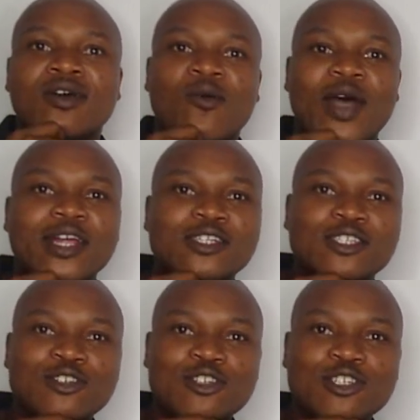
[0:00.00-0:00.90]
what else
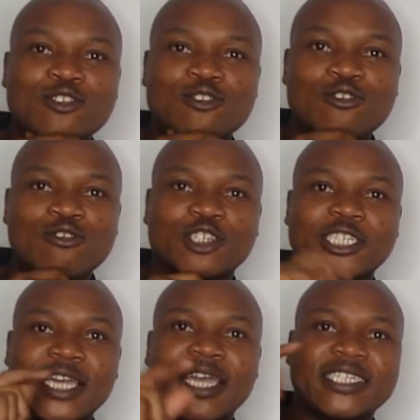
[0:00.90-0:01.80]
do you need to do? Share